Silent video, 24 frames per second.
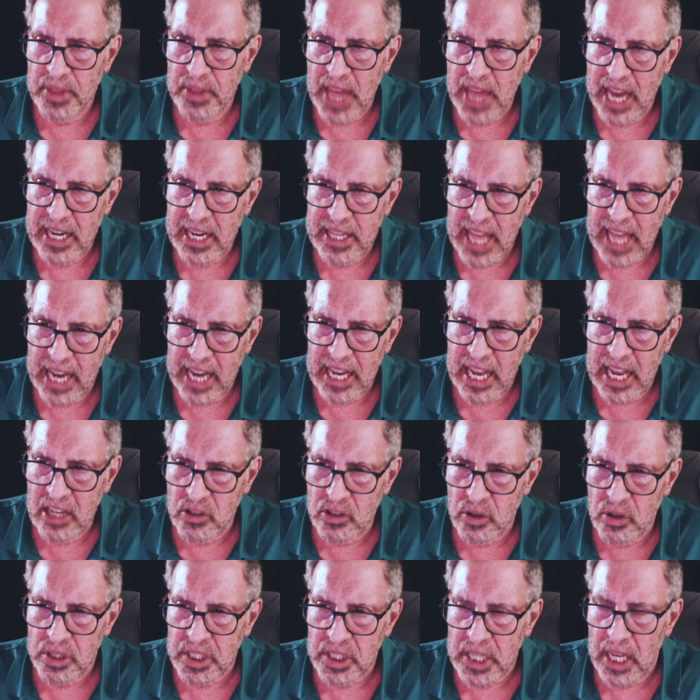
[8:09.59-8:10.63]
that, that
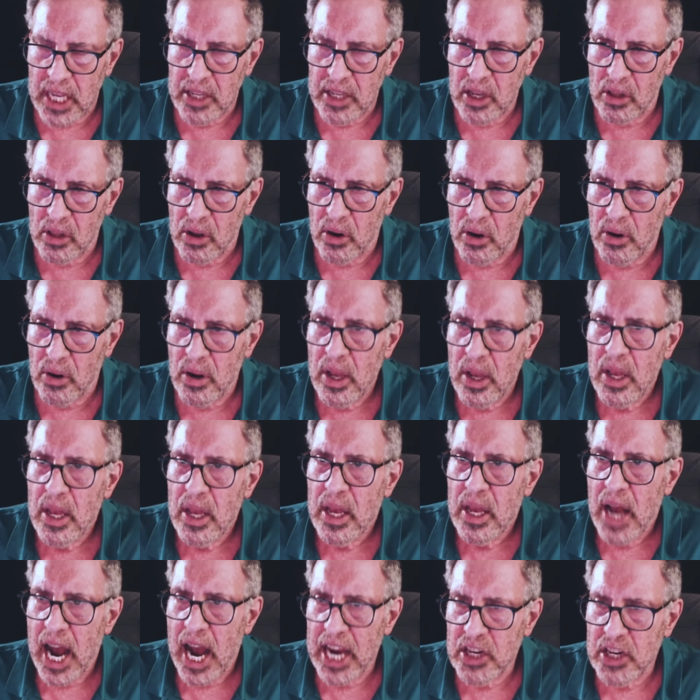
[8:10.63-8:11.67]
intracellular
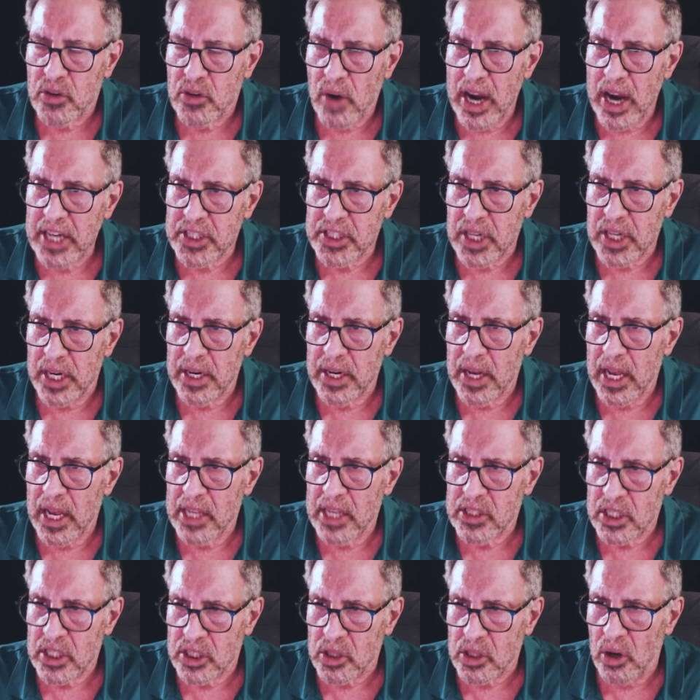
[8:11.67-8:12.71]
hydration
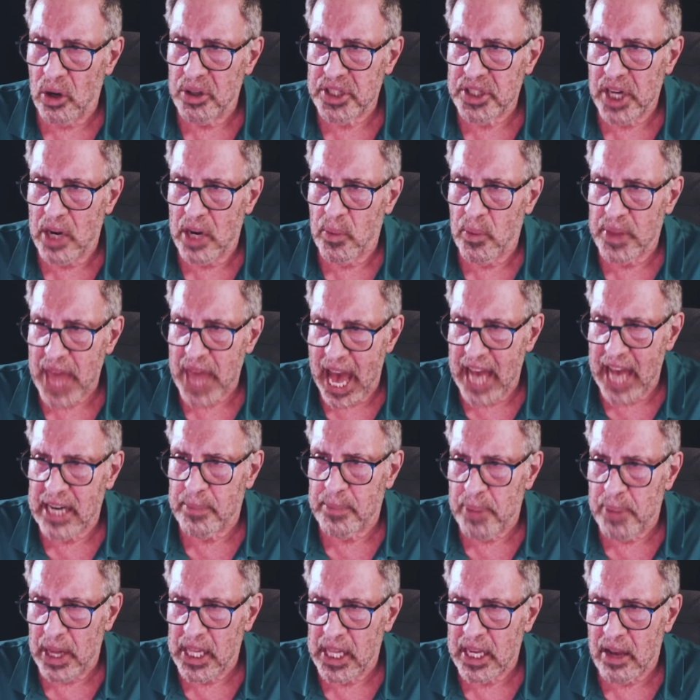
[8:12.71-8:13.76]
is associated with
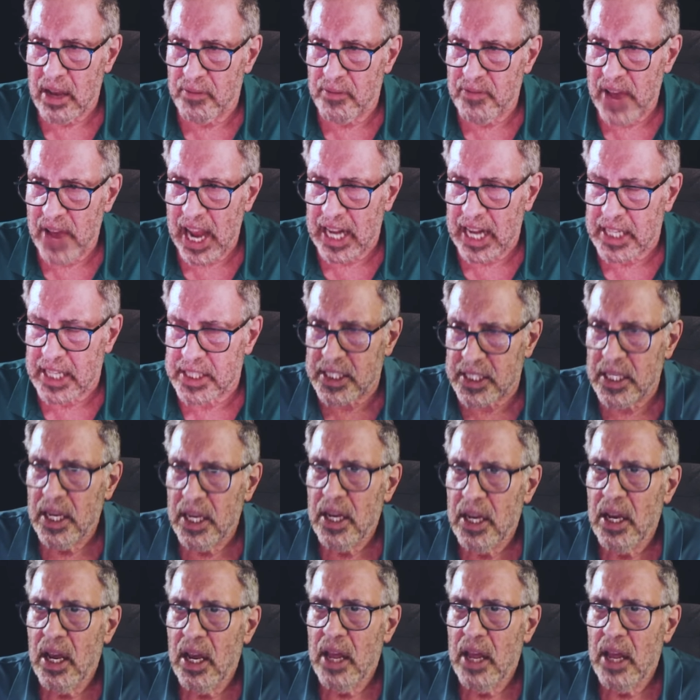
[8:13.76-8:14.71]
anabolic effects.